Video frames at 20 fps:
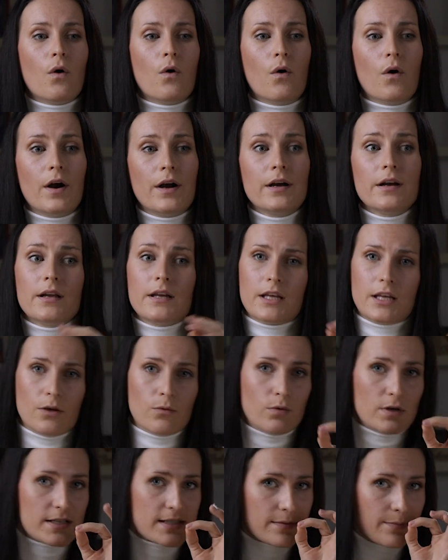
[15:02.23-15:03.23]
Or he
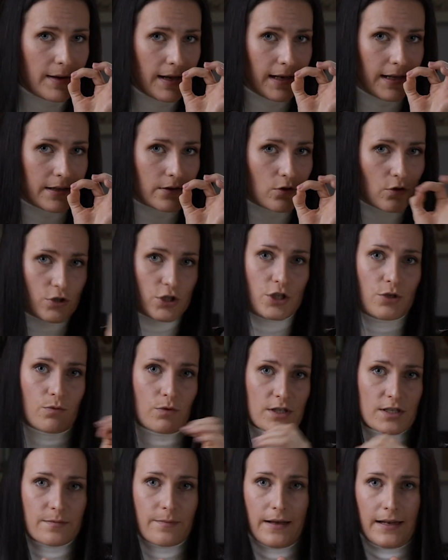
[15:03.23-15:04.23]
will smell it or she
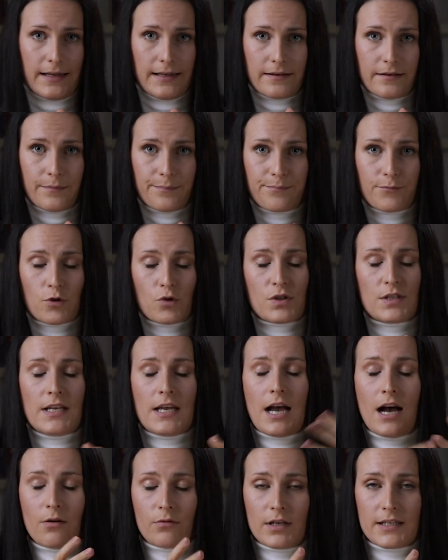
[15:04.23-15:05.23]
will smell it to see
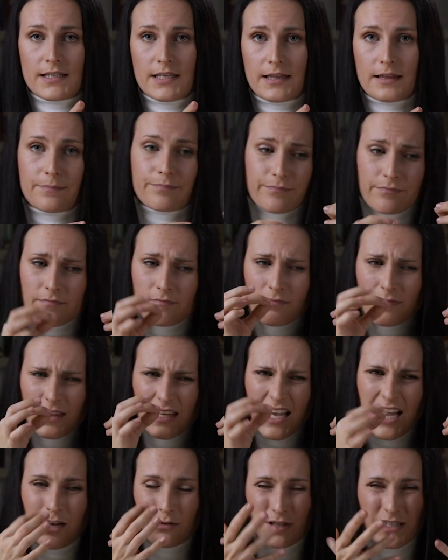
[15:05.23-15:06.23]
how does it
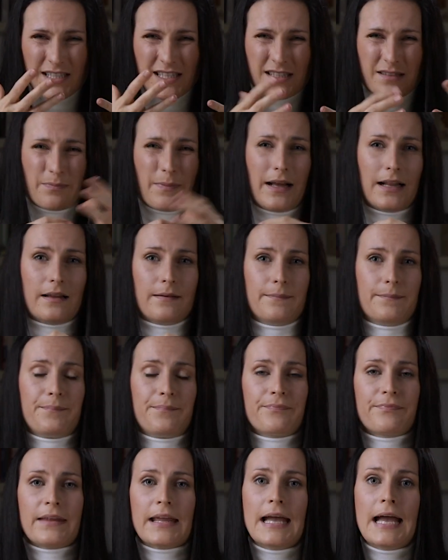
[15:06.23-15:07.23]
smell.
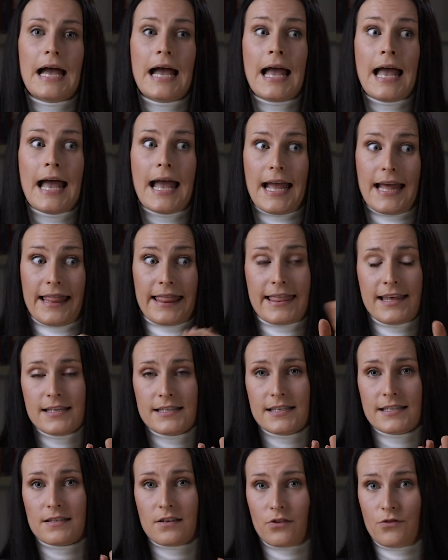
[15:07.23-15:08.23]
And
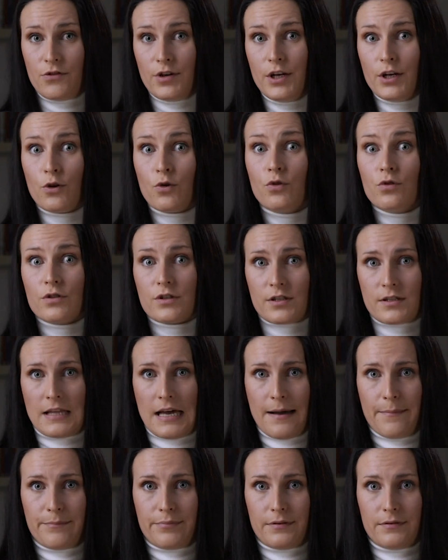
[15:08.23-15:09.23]
this is a really good
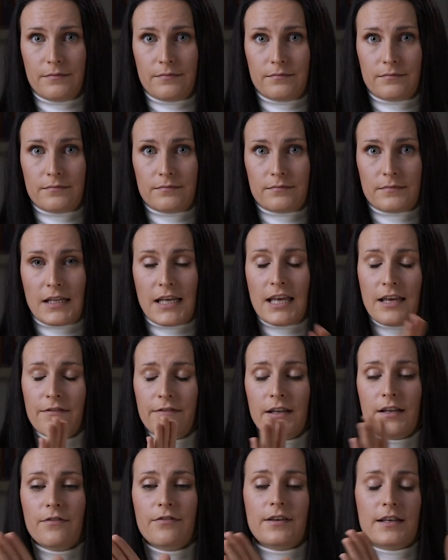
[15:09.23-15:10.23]
step.
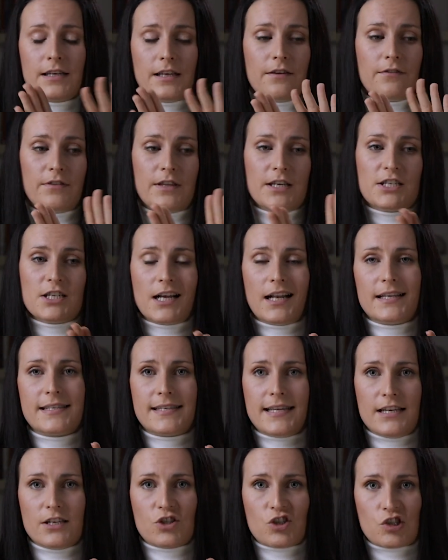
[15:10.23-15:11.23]
Even if the child
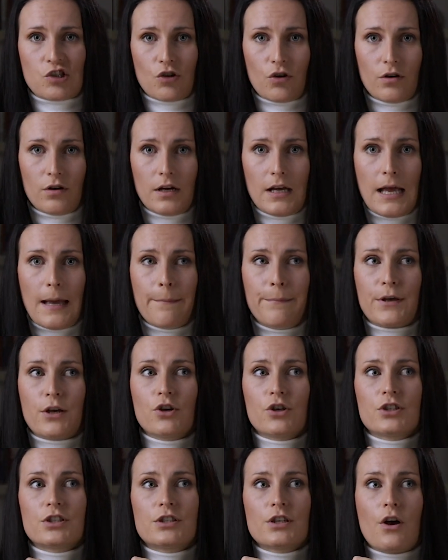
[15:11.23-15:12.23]
says no,
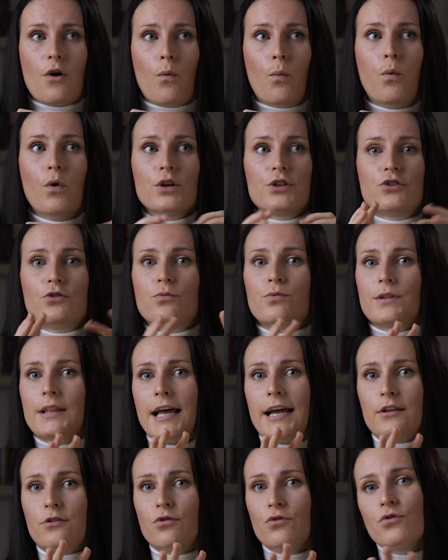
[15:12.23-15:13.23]
because what you would
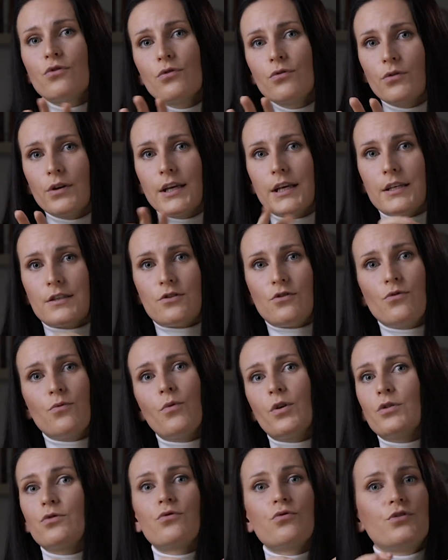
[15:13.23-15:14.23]
like to do is you
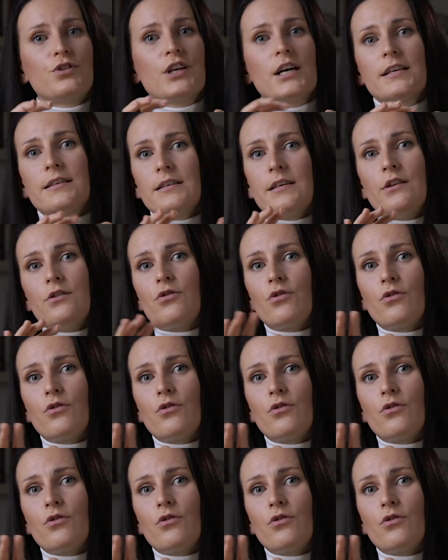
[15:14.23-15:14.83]
want to just